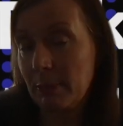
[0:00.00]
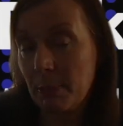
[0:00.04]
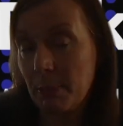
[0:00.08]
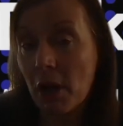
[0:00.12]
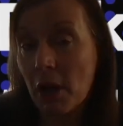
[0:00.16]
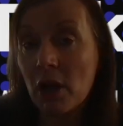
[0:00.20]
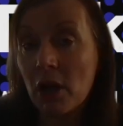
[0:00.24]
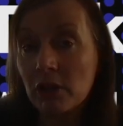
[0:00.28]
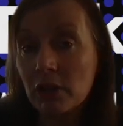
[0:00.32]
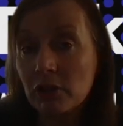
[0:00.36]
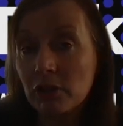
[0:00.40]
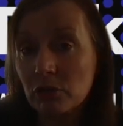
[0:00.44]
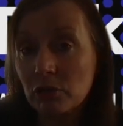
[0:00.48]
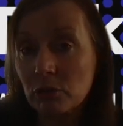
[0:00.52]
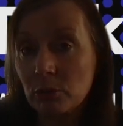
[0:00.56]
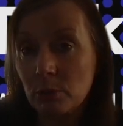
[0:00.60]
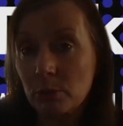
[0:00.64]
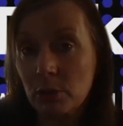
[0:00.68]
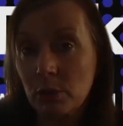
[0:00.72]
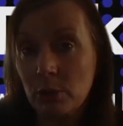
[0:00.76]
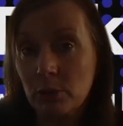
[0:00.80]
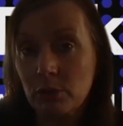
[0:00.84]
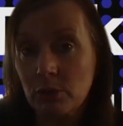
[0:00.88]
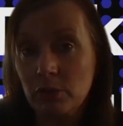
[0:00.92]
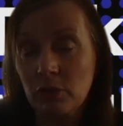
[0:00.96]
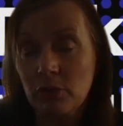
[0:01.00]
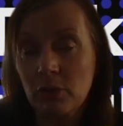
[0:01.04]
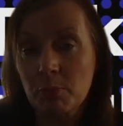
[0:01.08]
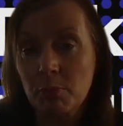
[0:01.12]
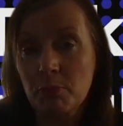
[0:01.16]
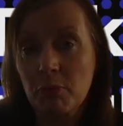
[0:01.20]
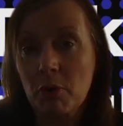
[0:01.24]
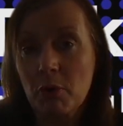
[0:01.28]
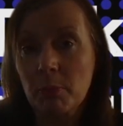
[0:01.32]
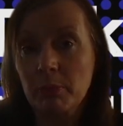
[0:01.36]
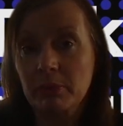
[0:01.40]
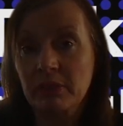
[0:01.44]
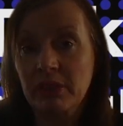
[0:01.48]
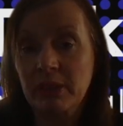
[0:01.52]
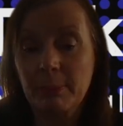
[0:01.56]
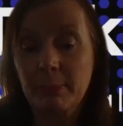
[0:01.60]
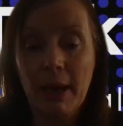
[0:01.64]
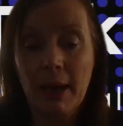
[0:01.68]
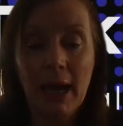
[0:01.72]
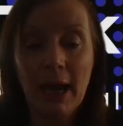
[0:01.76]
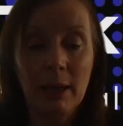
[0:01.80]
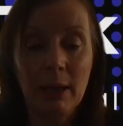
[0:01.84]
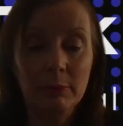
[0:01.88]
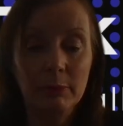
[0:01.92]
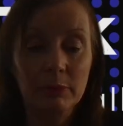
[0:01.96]
personal use of the property,
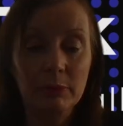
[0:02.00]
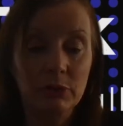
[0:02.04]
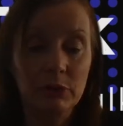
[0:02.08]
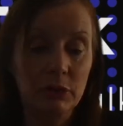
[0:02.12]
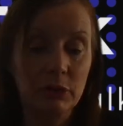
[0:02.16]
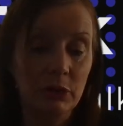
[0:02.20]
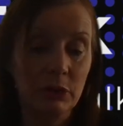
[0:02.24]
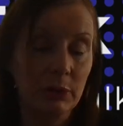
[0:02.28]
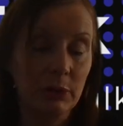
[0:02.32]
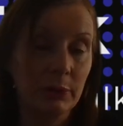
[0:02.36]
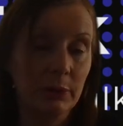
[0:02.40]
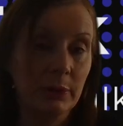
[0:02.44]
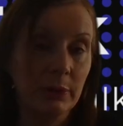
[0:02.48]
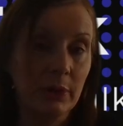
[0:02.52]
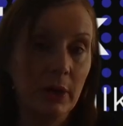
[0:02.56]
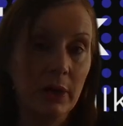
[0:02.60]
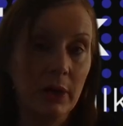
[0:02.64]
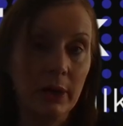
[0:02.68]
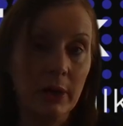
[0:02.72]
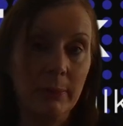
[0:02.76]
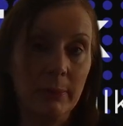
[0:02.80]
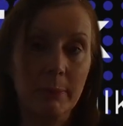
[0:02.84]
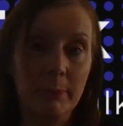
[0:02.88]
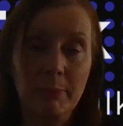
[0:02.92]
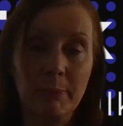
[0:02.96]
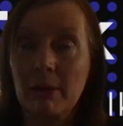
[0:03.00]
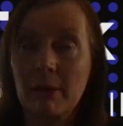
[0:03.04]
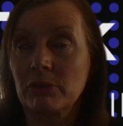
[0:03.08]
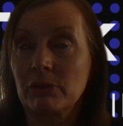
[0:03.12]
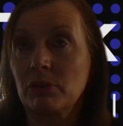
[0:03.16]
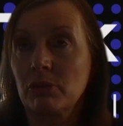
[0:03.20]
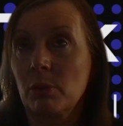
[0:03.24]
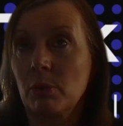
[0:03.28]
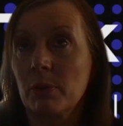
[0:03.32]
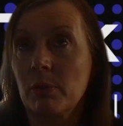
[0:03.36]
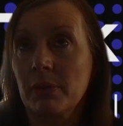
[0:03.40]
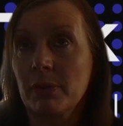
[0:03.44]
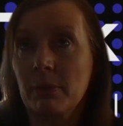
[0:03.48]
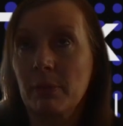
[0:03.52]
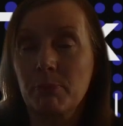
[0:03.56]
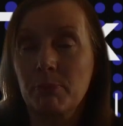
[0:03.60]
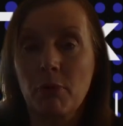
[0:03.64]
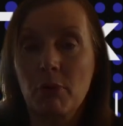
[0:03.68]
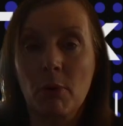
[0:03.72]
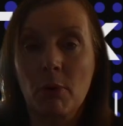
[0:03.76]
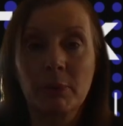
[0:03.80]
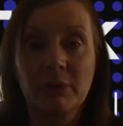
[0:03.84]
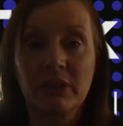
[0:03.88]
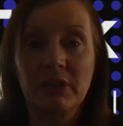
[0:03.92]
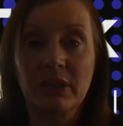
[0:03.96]
perhaps you own that
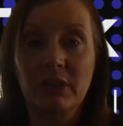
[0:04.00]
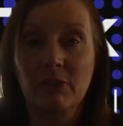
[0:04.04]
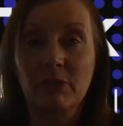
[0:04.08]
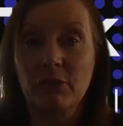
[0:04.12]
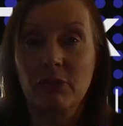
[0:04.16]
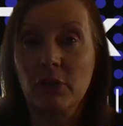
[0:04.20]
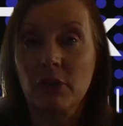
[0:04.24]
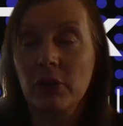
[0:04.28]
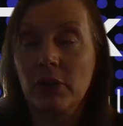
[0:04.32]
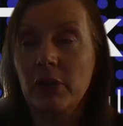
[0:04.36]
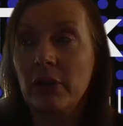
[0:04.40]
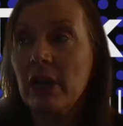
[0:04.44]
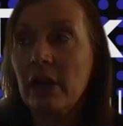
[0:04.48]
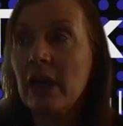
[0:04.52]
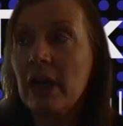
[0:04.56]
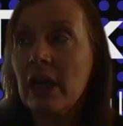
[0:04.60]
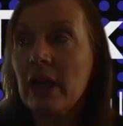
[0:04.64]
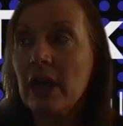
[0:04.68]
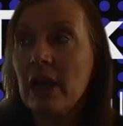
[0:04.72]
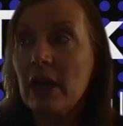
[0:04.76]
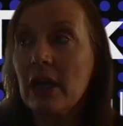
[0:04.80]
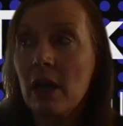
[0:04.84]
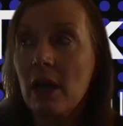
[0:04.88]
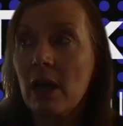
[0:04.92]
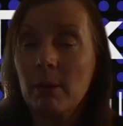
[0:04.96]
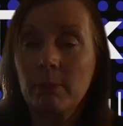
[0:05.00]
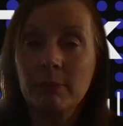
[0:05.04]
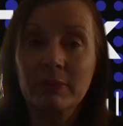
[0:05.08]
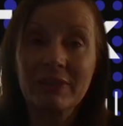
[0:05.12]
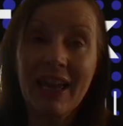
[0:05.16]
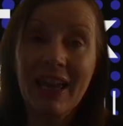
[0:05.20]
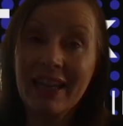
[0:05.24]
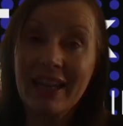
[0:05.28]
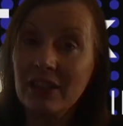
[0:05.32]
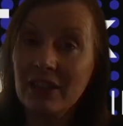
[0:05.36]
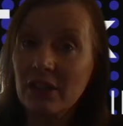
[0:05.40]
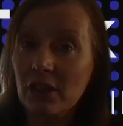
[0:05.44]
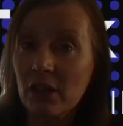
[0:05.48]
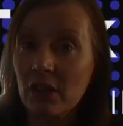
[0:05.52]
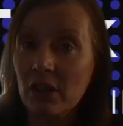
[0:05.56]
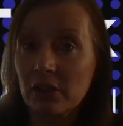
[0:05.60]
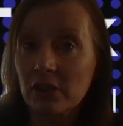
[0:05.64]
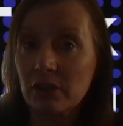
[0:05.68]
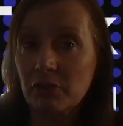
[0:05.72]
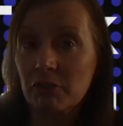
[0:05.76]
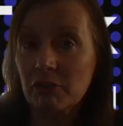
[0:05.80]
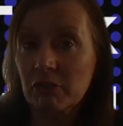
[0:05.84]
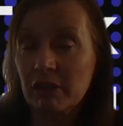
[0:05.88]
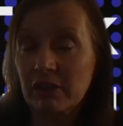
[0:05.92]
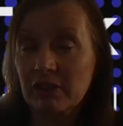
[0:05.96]
property for 10
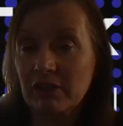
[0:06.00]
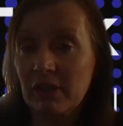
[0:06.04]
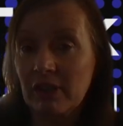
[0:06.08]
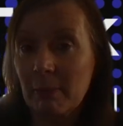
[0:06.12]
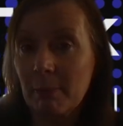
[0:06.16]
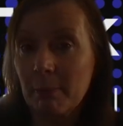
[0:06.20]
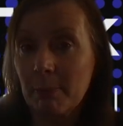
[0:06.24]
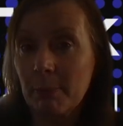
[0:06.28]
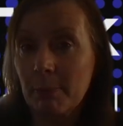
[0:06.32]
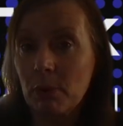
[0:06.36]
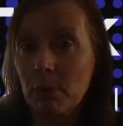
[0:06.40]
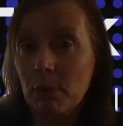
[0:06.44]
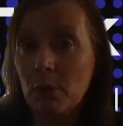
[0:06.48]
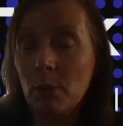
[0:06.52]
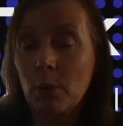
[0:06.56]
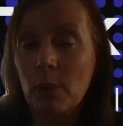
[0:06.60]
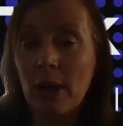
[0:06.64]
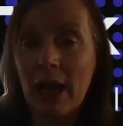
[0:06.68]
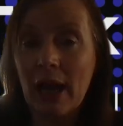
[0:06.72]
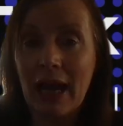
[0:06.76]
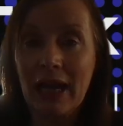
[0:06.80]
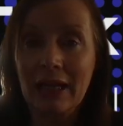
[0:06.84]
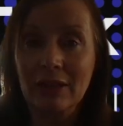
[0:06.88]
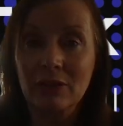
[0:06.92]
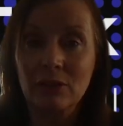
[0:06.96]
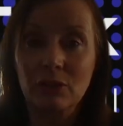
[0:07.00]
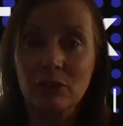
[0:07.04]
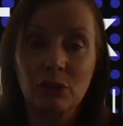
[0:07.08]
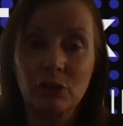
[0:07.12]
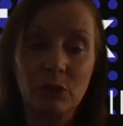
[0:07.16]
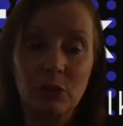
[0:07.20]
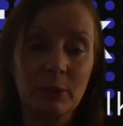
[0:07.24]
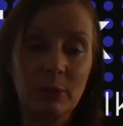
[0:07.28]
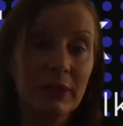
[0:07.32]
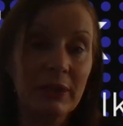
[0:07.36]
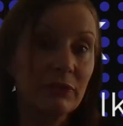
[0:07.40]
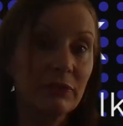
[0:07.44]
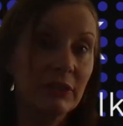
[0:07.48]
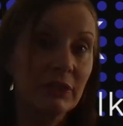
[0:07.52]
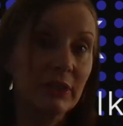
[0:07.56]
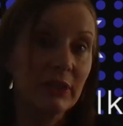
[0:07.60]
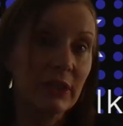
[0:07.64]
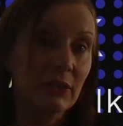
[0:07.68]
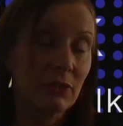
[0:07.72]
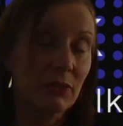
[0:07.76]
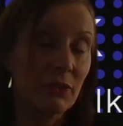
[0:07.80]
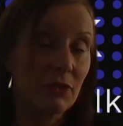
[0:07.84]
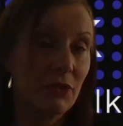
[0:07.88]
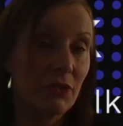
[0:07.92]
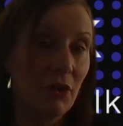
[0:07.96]
years, for example, and you lived in
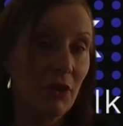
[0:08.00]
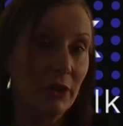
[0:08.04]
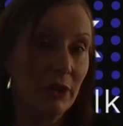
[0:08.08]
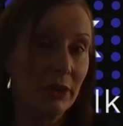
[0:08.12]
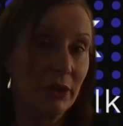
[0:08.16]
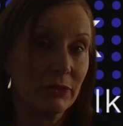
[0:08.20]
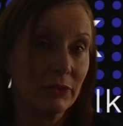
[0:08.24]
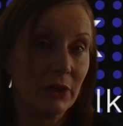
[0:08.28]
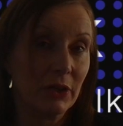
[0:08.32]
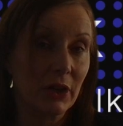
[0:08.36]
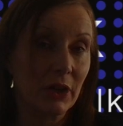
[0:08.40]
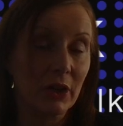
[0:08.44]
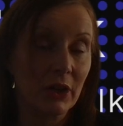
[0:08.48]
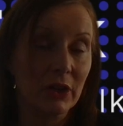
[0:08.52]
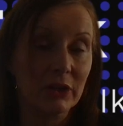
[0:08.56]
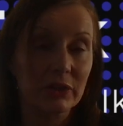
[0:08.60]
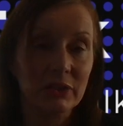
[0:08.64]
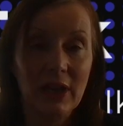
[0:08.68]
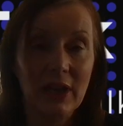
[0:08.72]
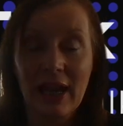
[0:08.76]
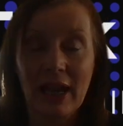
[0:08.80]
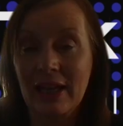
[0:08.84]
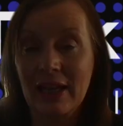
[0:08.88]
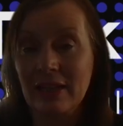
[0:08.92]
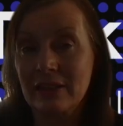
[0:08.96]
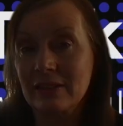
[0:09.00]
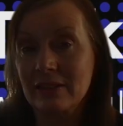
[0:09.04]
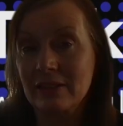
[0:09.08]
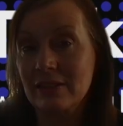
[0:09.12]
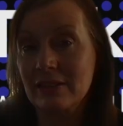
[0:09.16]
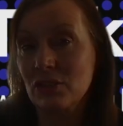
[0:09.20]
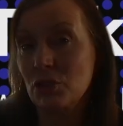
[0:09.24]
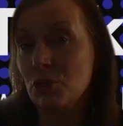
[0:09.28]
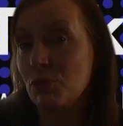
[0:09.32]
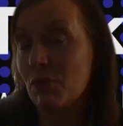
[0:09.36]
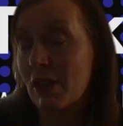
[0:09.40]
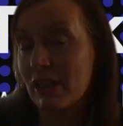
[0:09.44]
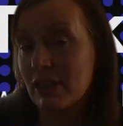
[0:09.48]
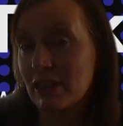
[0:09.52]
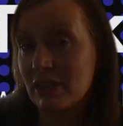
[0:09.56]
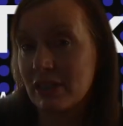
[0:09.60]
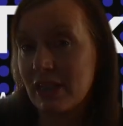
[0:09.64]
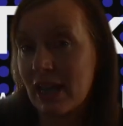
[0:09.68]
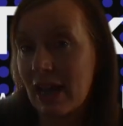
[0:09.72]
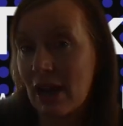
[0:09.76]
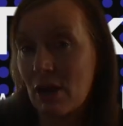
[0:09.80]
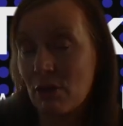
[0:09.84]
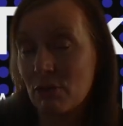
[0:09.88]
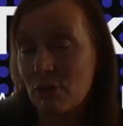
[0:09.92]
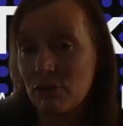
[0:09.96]
it for 5 years and you rented
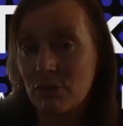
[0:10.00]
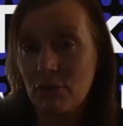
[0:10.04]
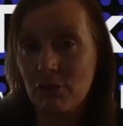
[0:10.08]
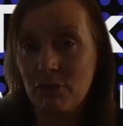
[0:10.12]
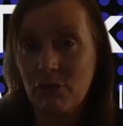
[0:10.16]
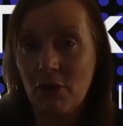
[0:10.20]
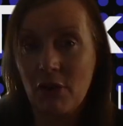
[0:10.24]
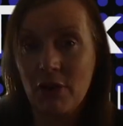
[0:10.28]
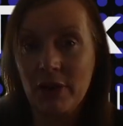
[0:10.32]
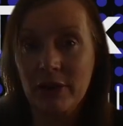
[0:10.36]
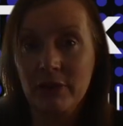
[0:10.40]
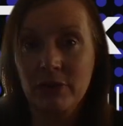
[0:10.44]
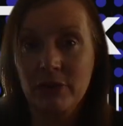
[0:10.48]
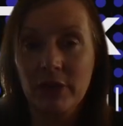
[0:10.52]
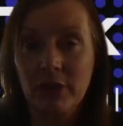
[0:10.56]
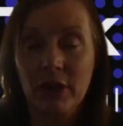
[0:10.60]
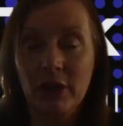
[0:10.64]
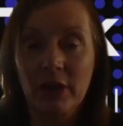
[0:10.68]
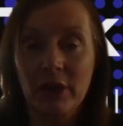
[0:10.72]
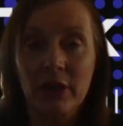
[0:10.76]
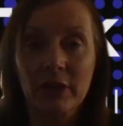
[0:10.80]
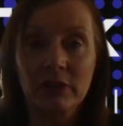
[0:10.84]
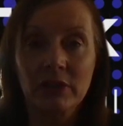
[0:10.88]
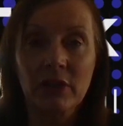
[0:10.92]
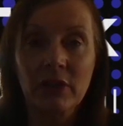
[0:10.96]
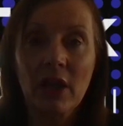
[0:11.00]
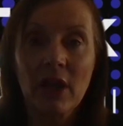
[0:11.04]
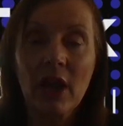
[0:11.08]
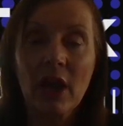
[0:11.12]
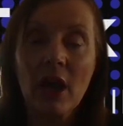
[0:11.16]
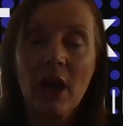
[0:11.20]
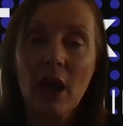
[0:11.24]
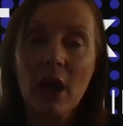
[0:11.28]
it out for 5 years,